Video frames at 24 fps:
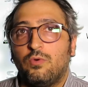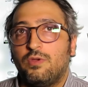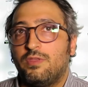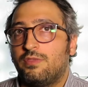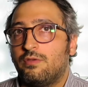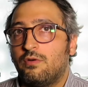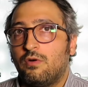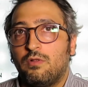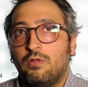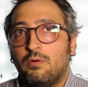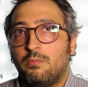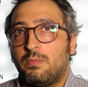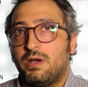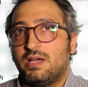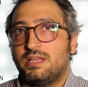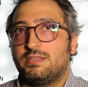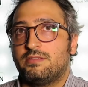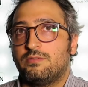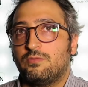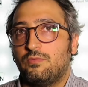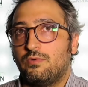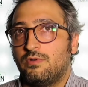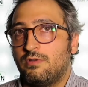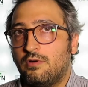with all
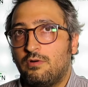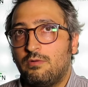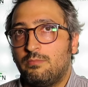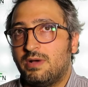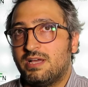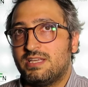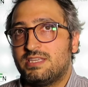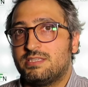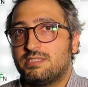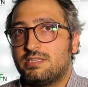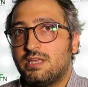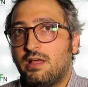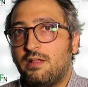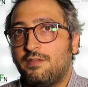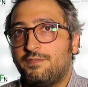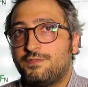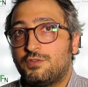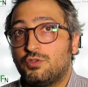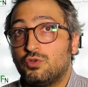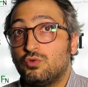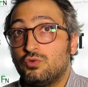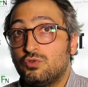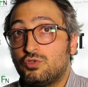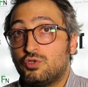
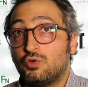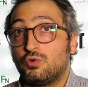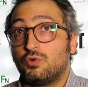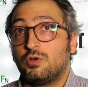myself to